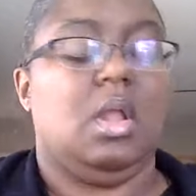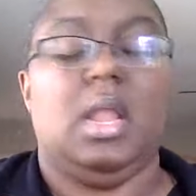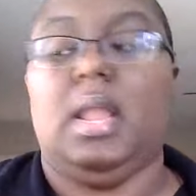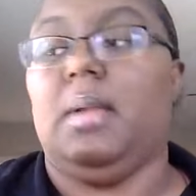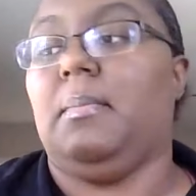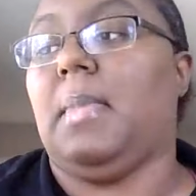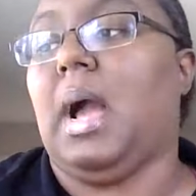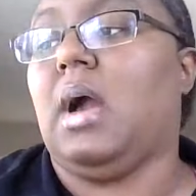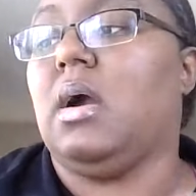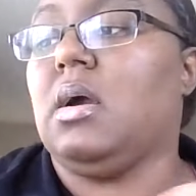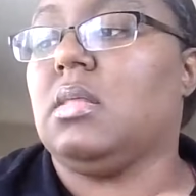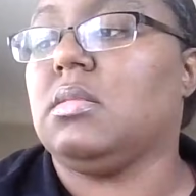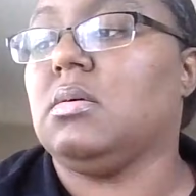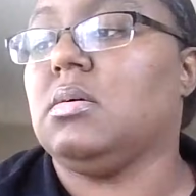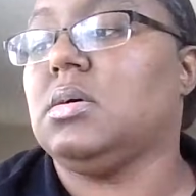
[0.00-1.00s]
And my
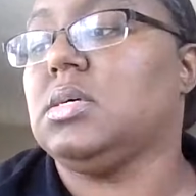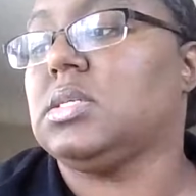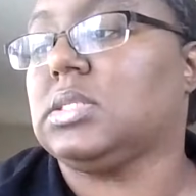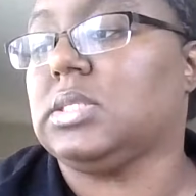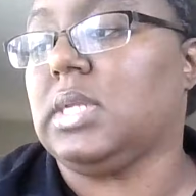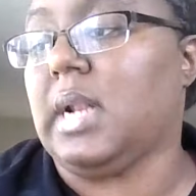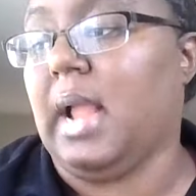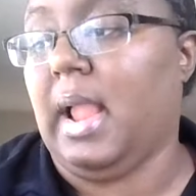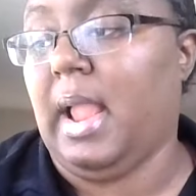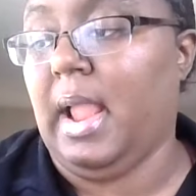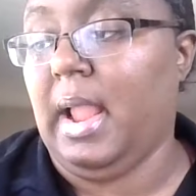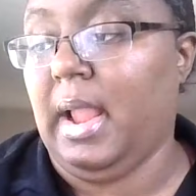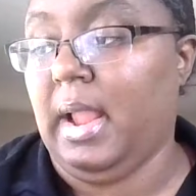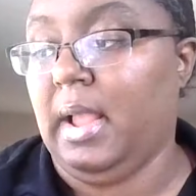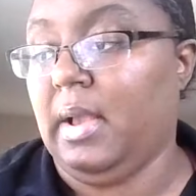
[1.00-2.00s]
other hooks that I
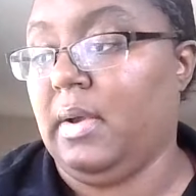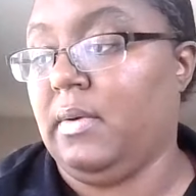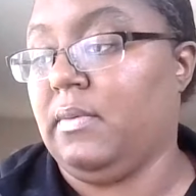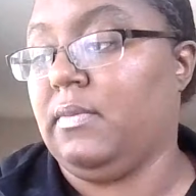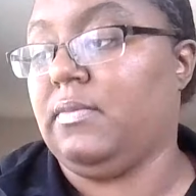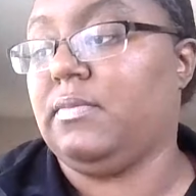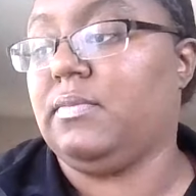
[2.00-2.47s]
have,